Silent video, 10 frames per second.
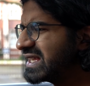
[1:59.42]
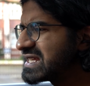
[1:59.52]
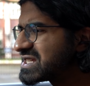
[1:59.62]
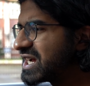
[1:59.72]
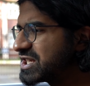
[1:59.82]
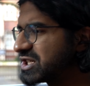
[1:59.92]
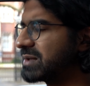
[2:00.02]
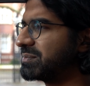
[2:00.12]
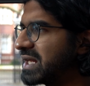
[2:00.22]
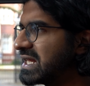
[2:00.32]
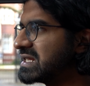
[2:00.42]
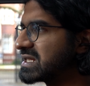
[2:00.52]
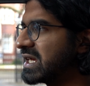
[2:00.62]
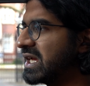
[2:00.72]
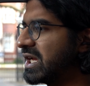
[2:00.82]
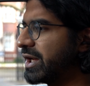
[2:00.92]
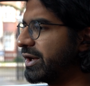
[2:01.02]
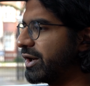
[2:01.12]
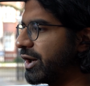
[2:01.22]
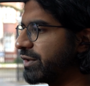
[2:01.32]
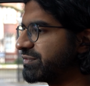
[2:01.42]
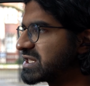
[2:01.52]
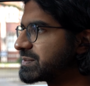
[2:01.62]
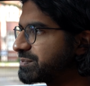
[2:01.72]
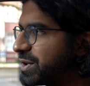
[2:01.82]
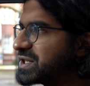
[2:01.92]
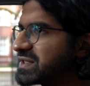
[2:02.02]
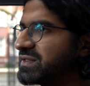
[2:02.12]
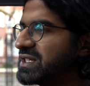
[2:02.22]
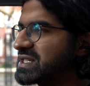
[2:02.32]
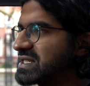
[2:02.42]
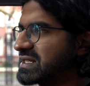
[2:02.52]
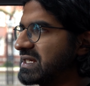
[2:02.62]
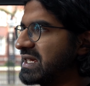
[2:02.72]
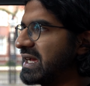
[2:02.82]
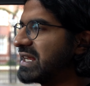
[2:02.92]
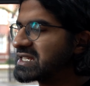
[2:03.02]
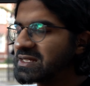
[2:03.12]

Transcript: It's such a good blend of responsiveness and